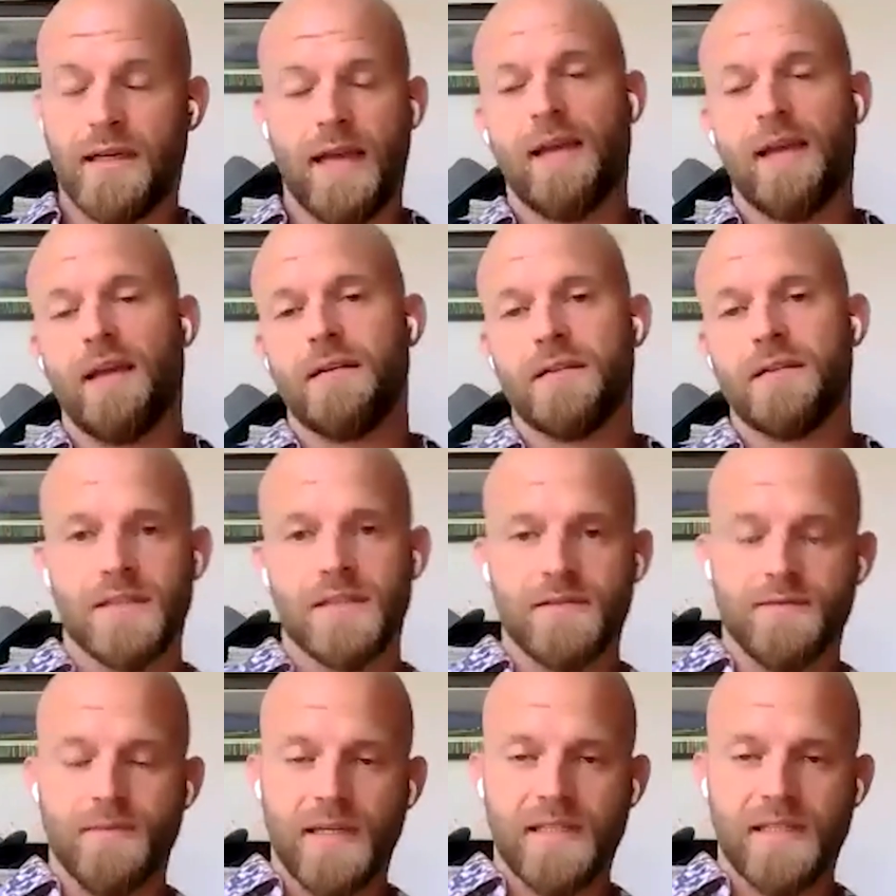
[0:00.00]
Again, this
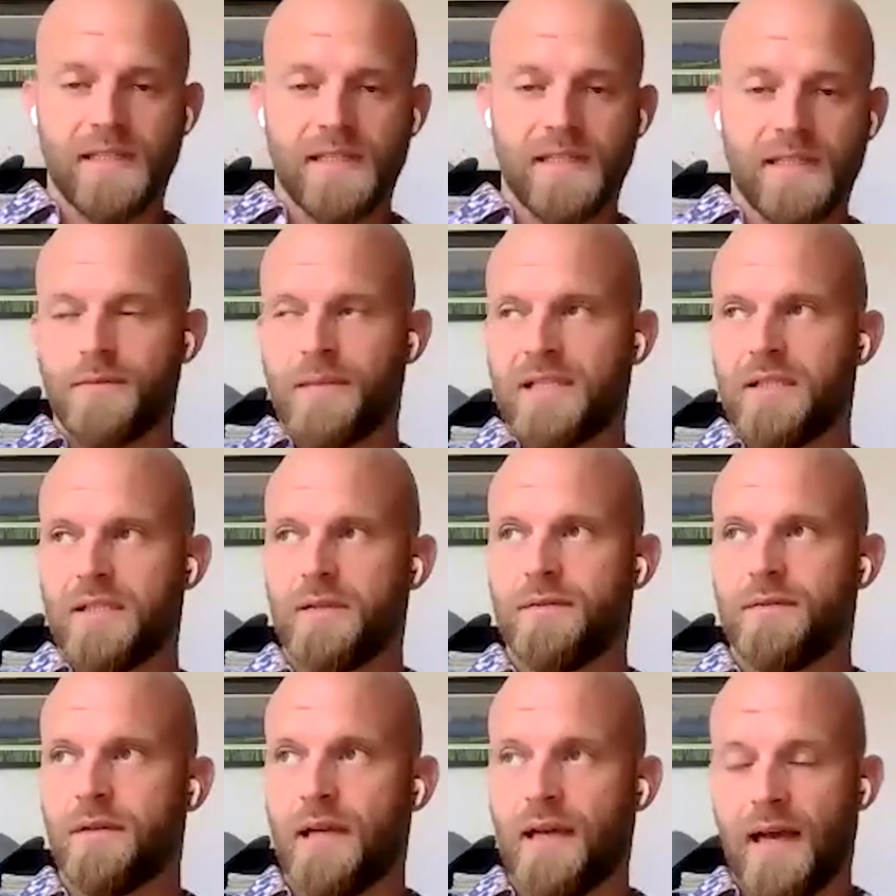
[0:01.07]
is myself for
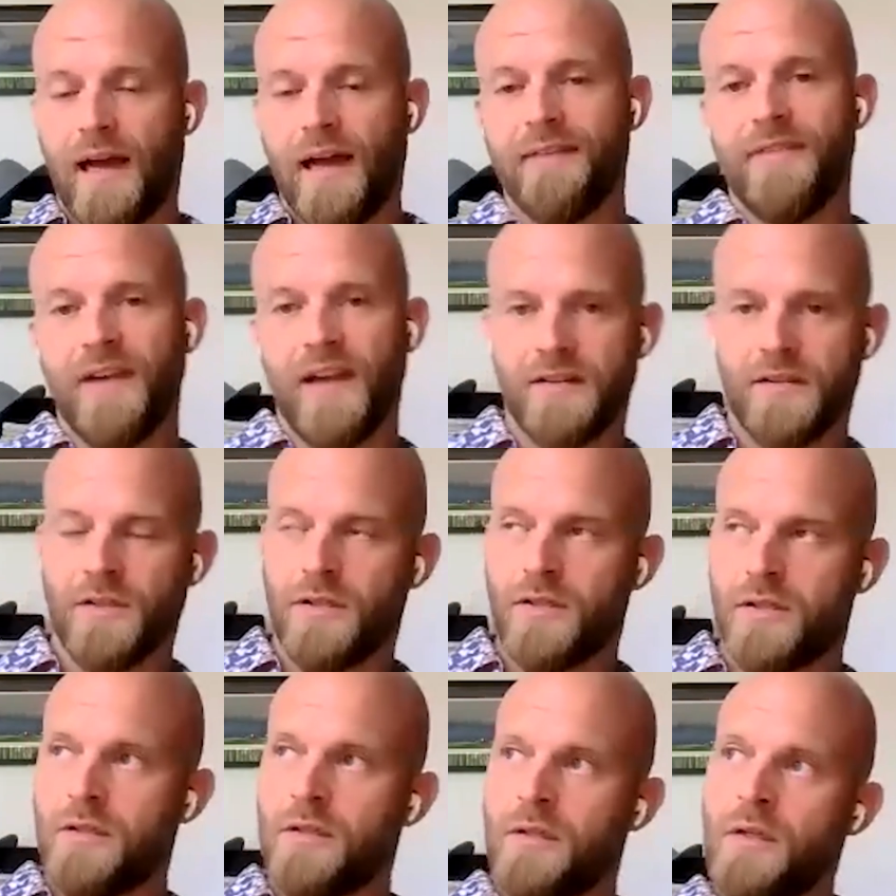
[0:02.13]
myself. I've had to
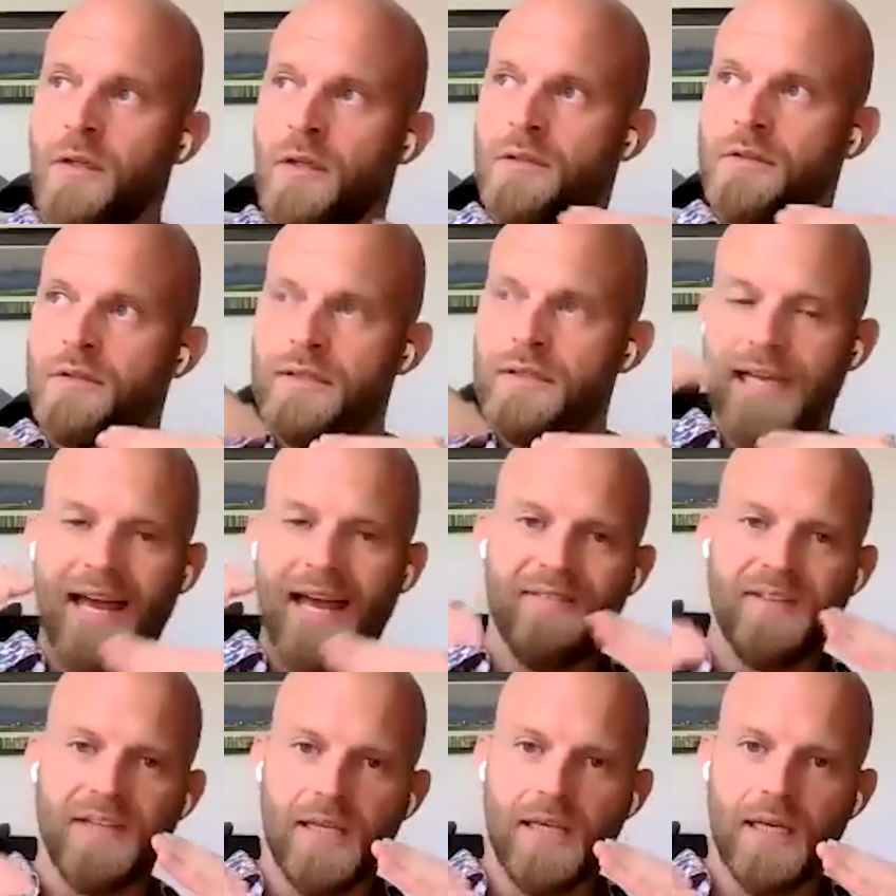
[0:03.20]
learn to
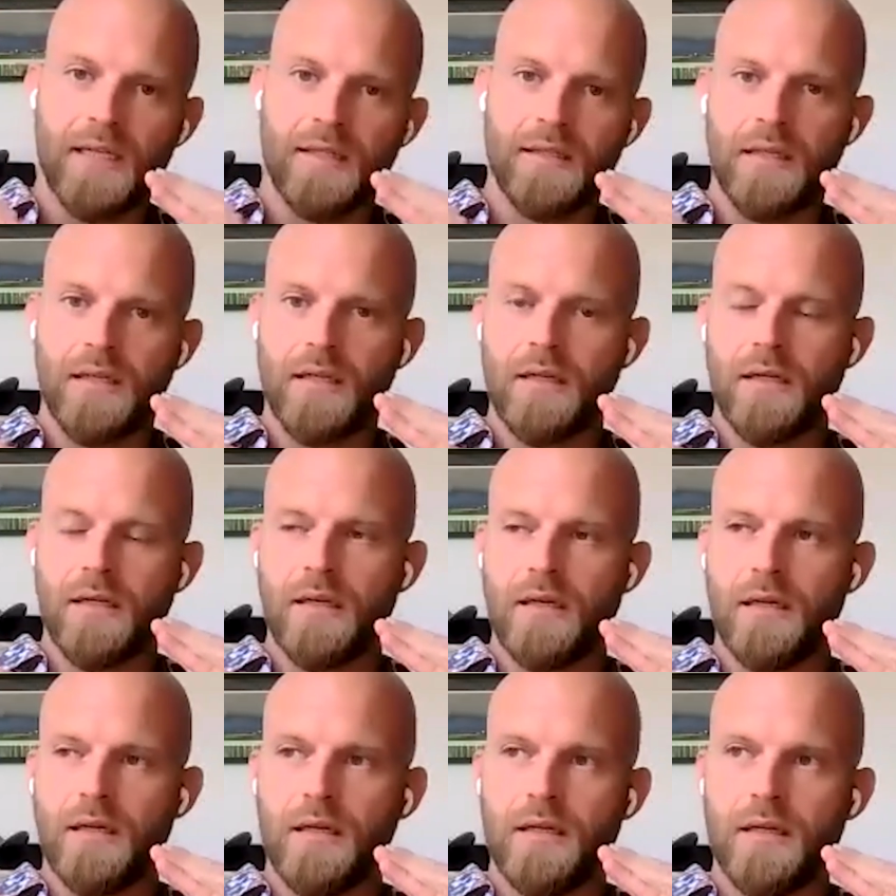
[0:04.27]
navigate
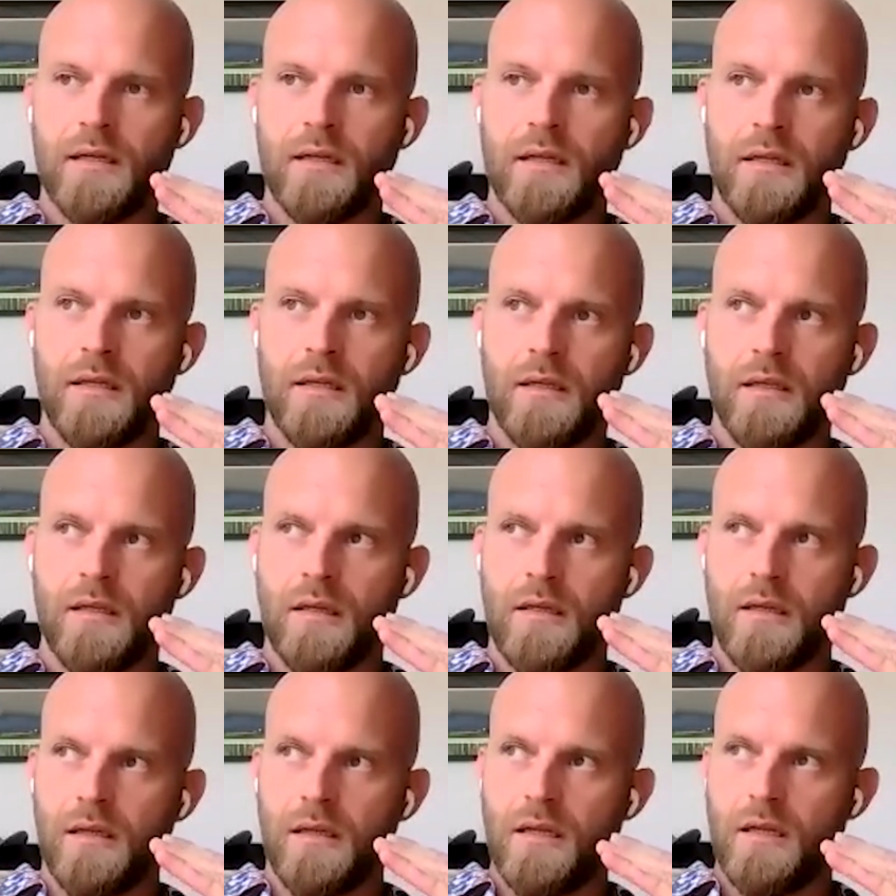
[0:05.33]
uh,
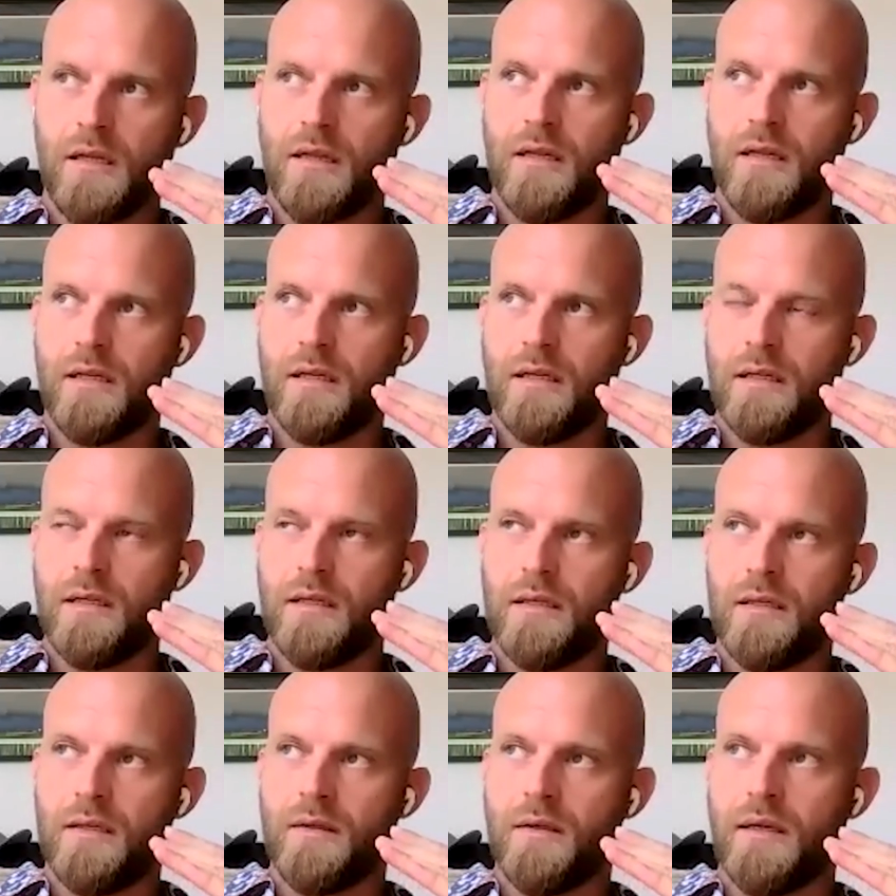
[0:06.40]

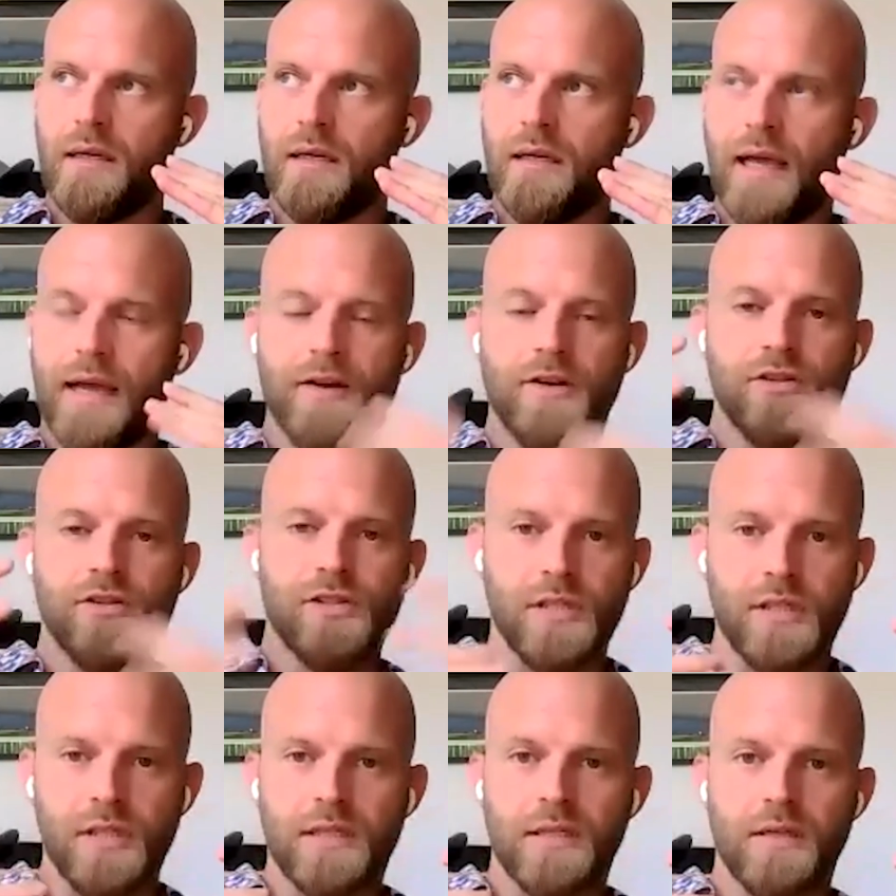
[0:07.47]
the
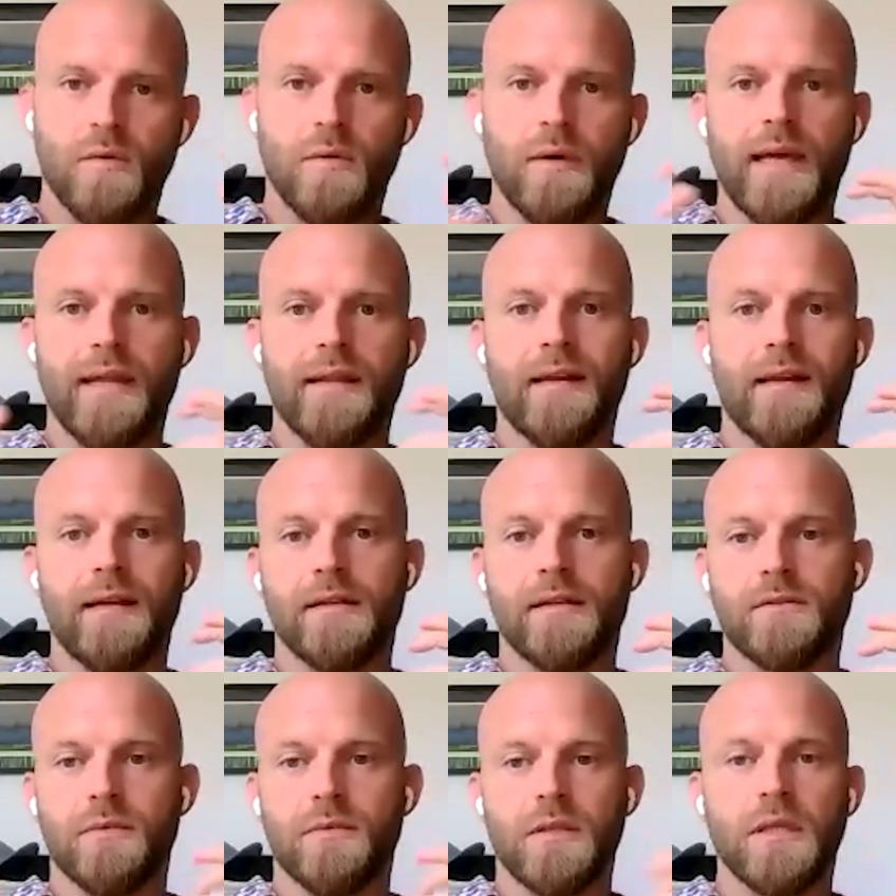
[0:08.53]
energy in a way that
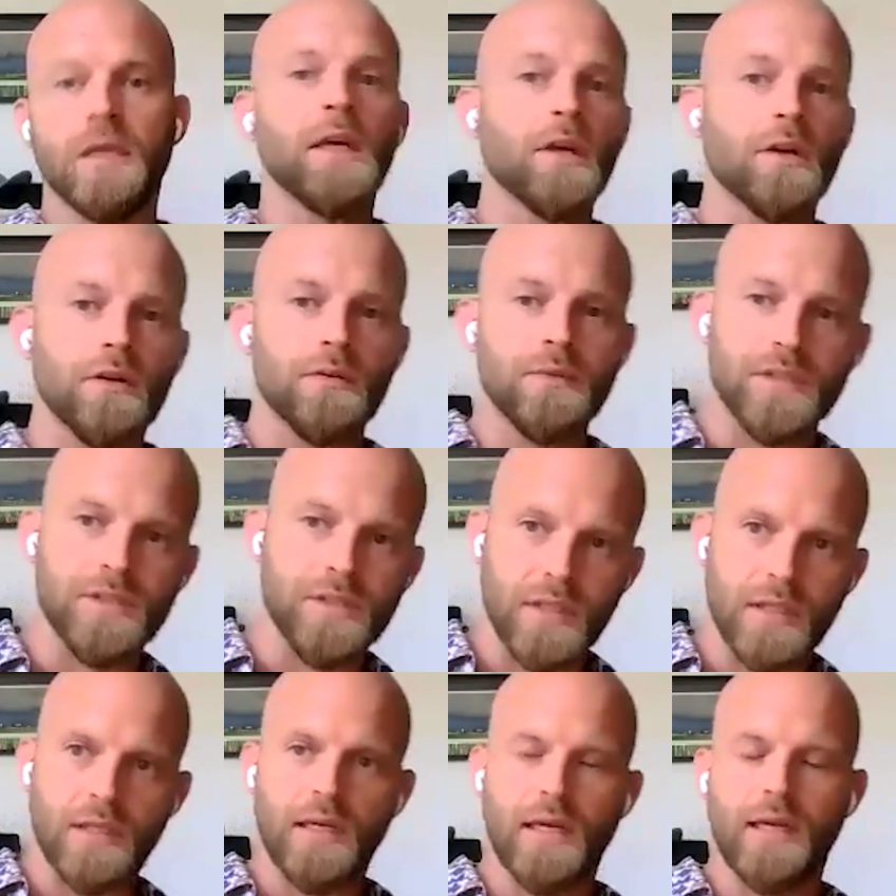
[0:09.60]
is really
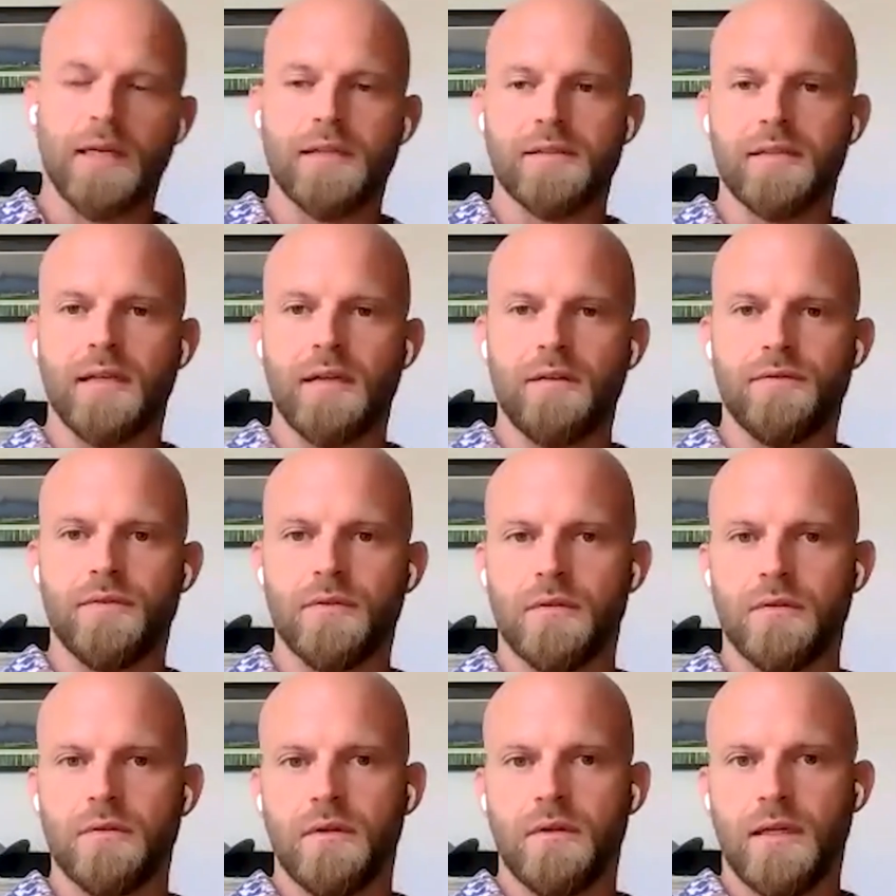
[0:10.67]
encouraging and
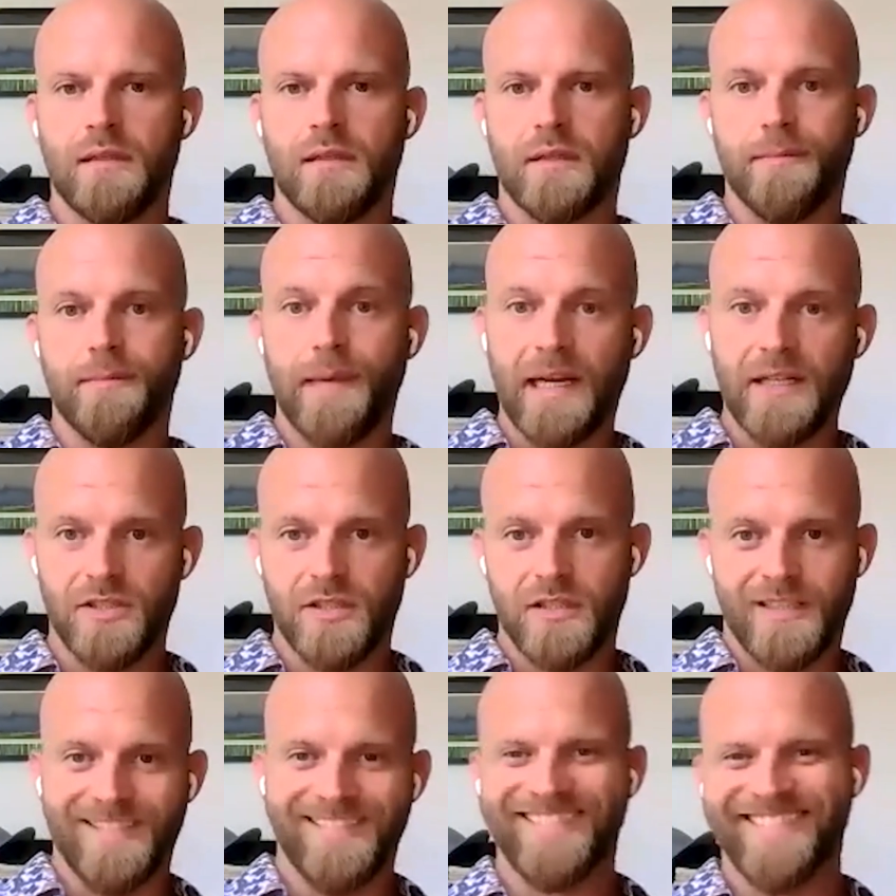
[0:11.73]
insightful and
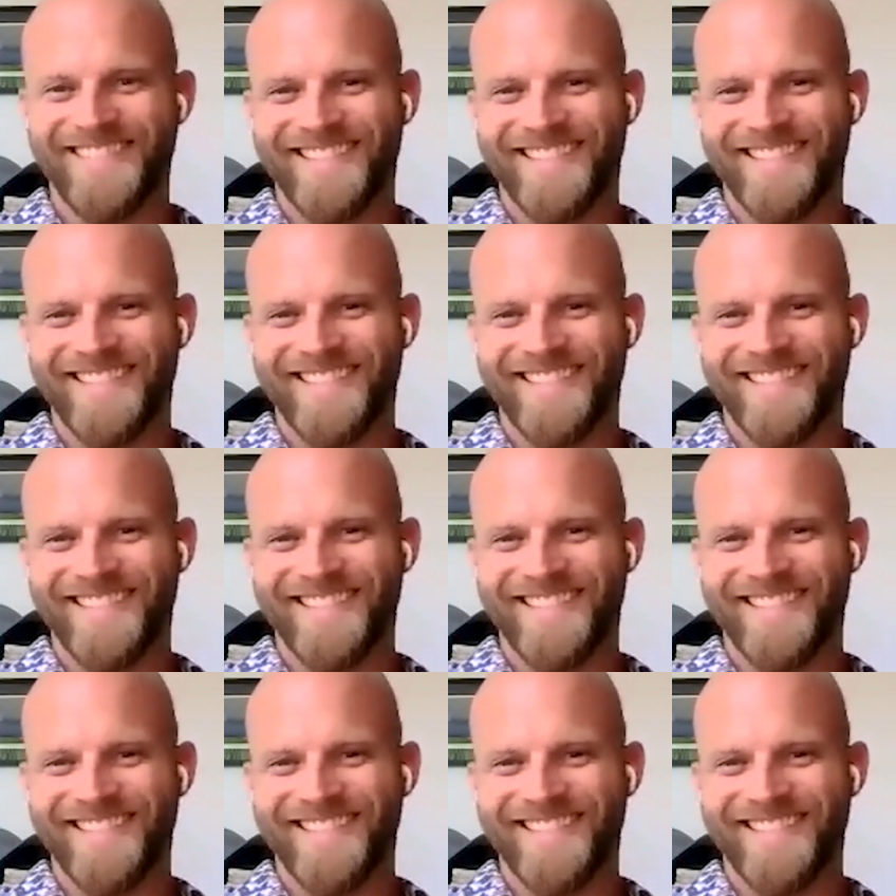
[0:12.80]
compassionate,